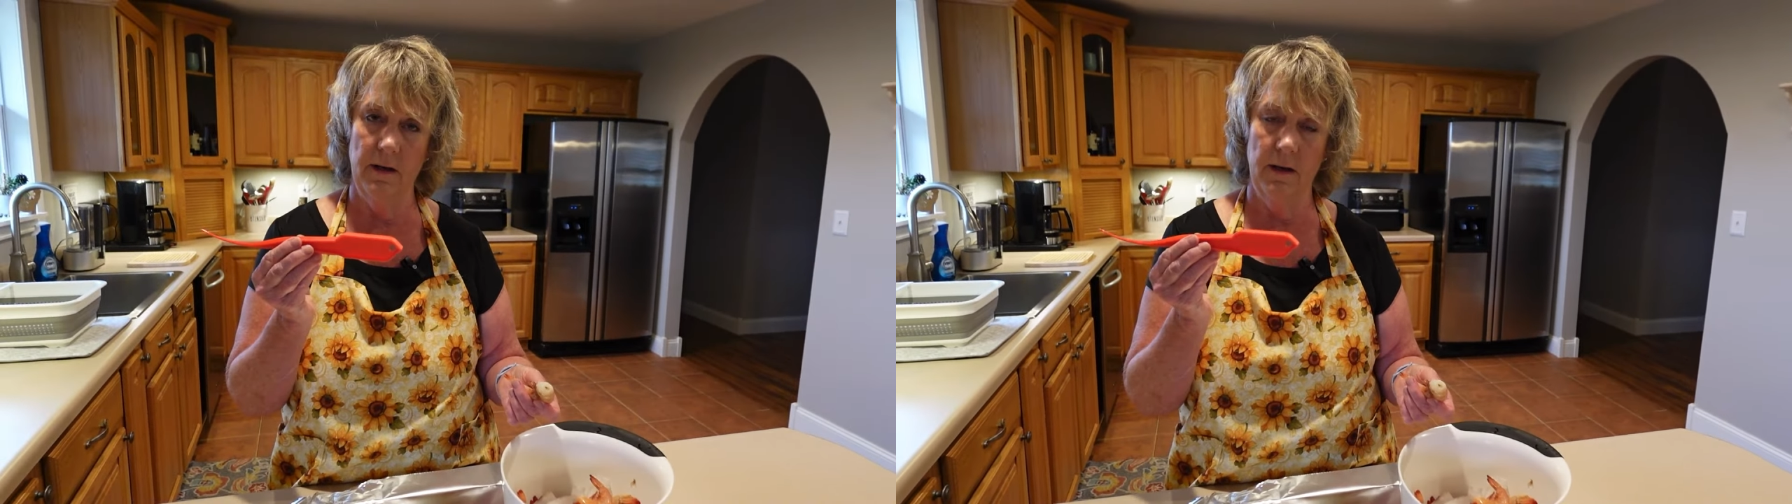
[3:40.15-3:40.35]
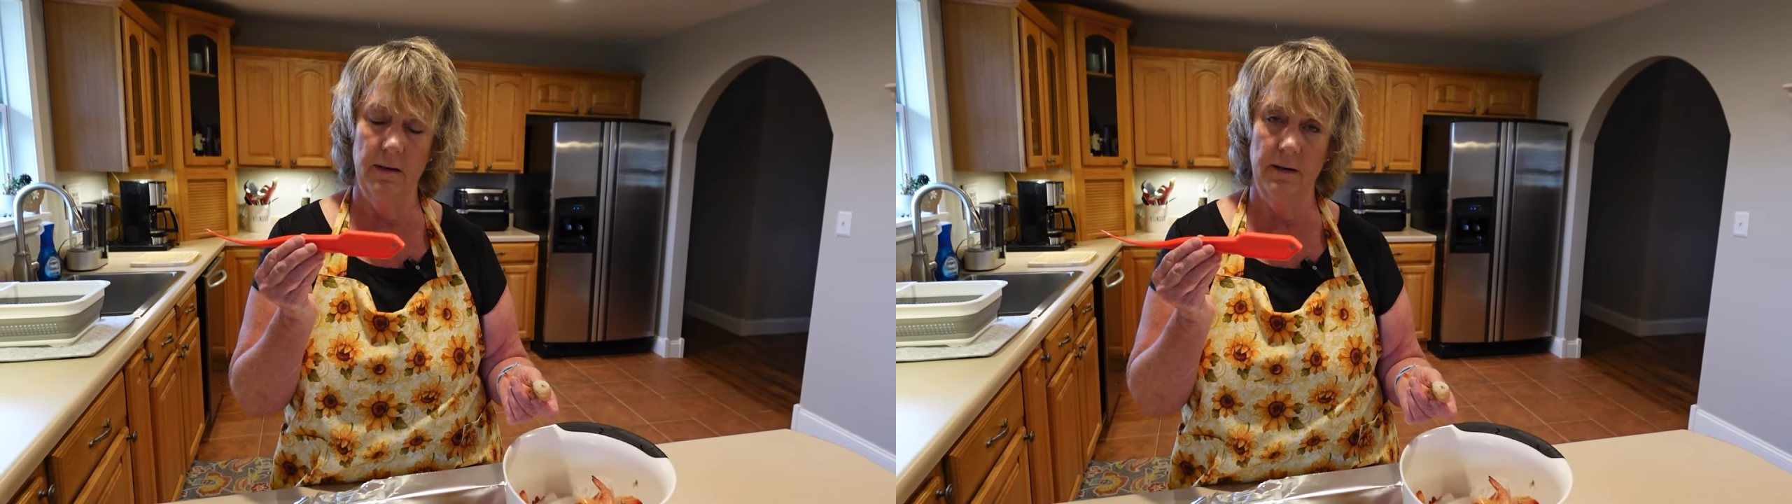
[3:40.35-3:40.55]

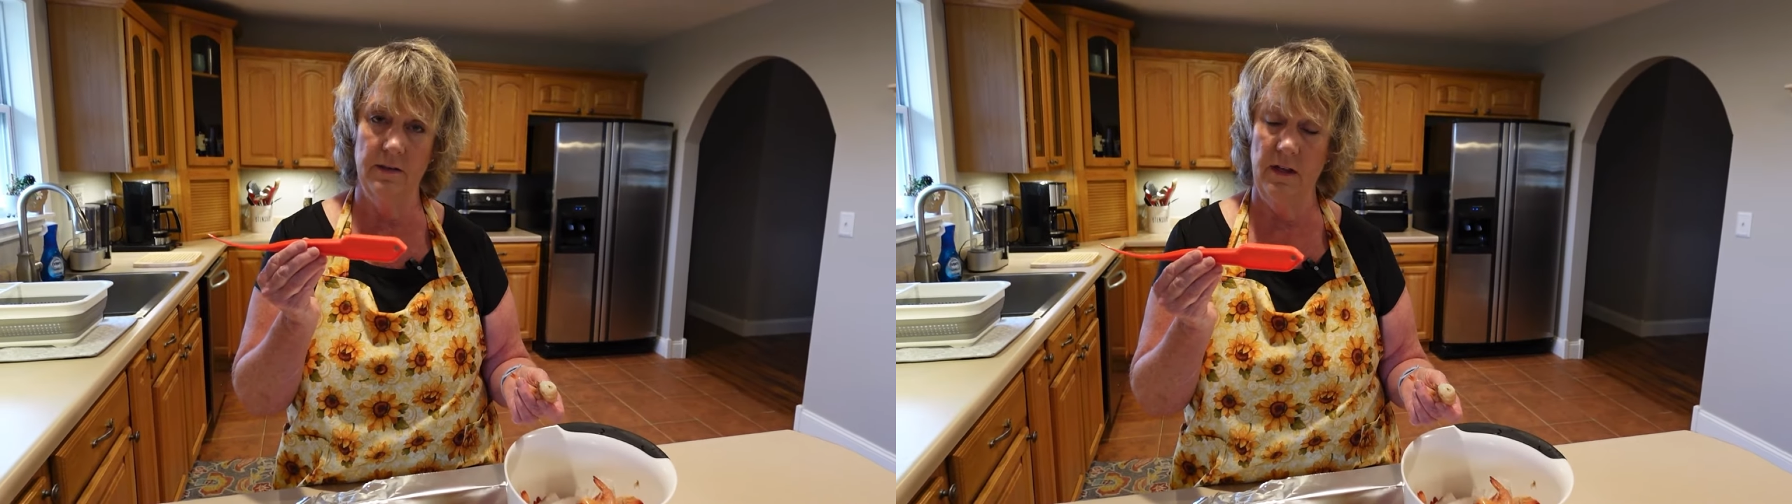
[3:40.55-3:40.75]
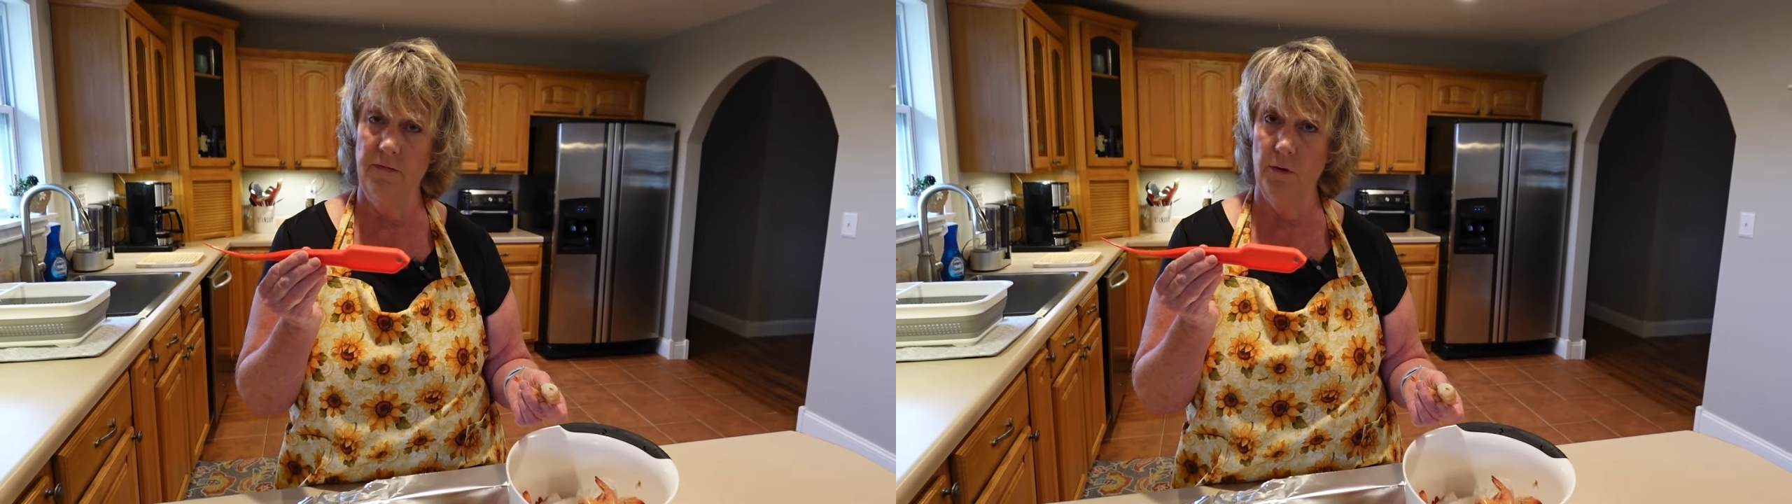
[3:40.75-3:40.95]
a
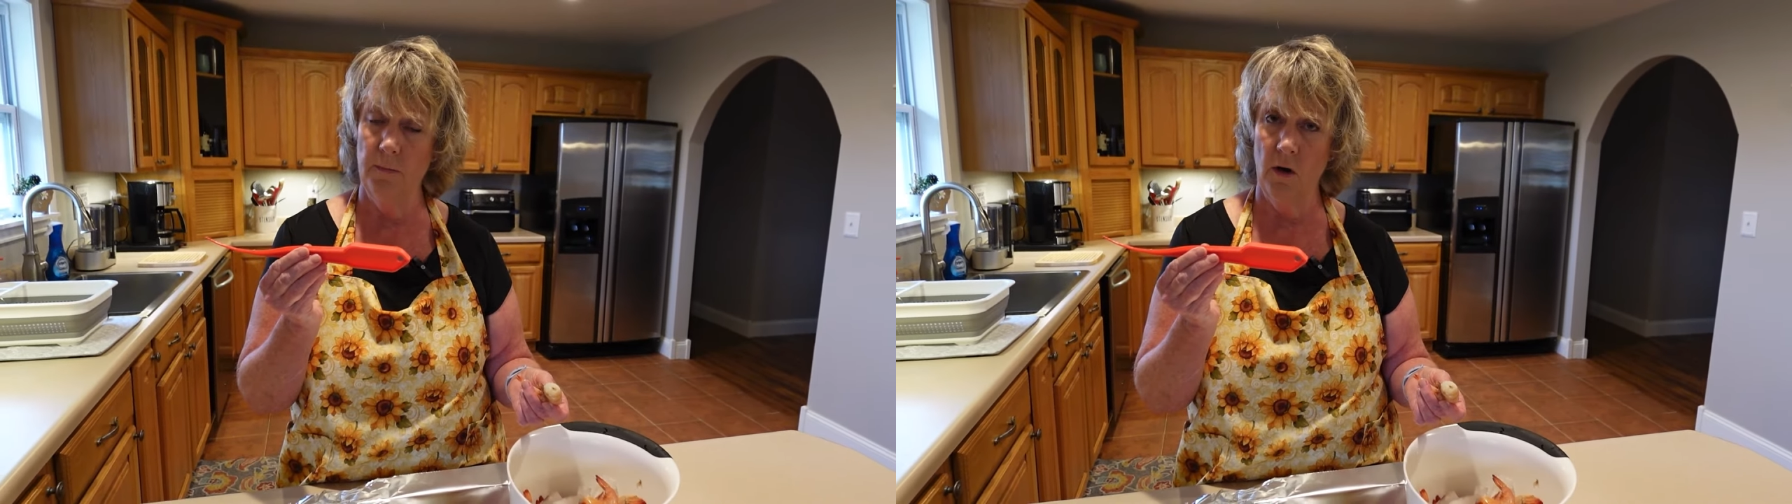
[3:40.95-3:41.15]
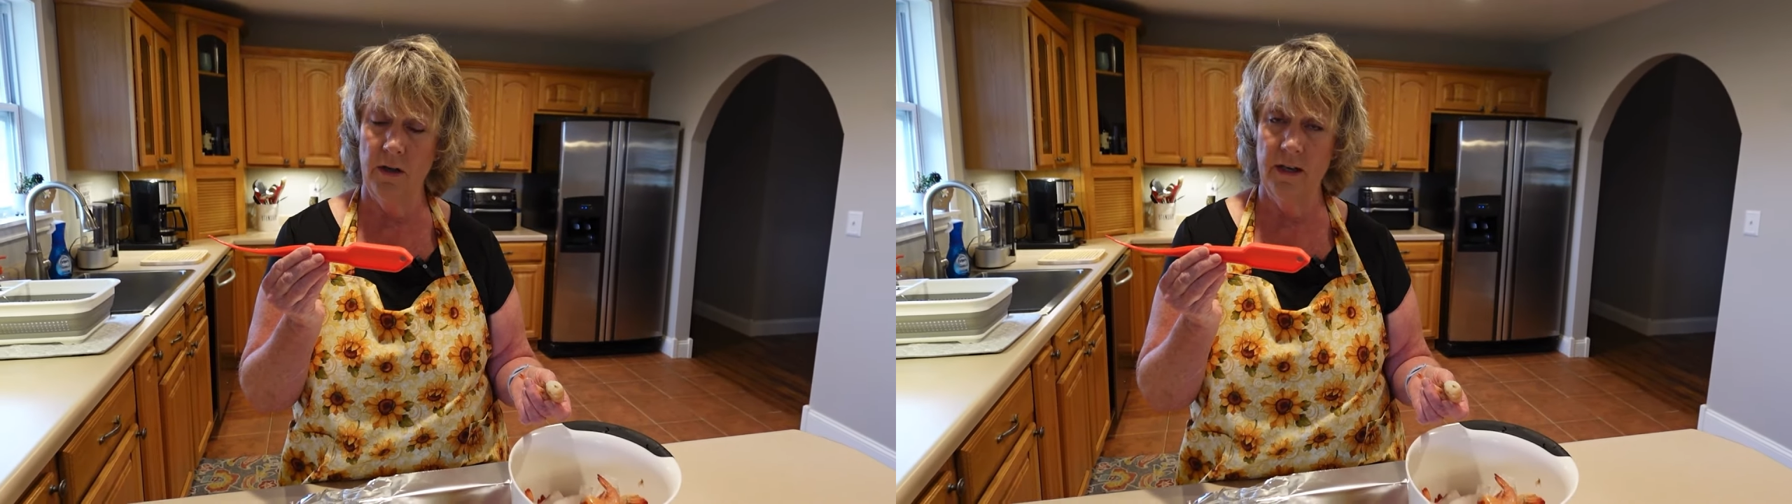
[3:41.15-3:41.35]
seafood
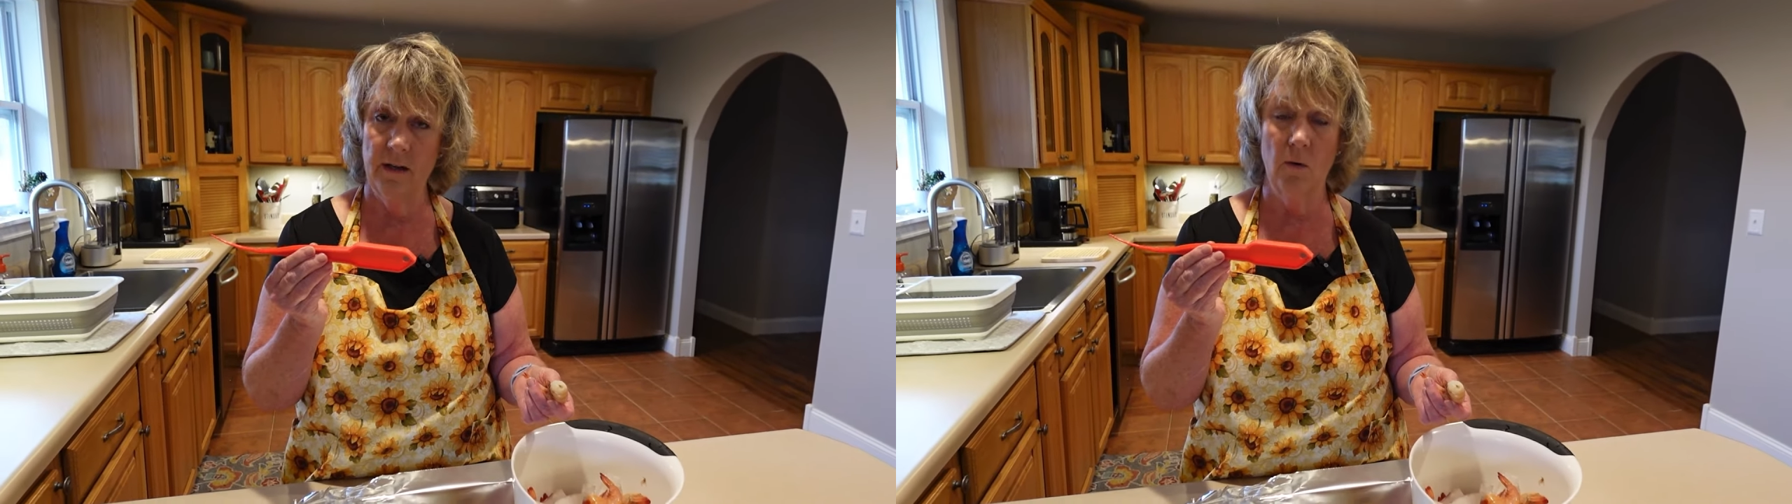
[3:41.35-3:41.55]
market,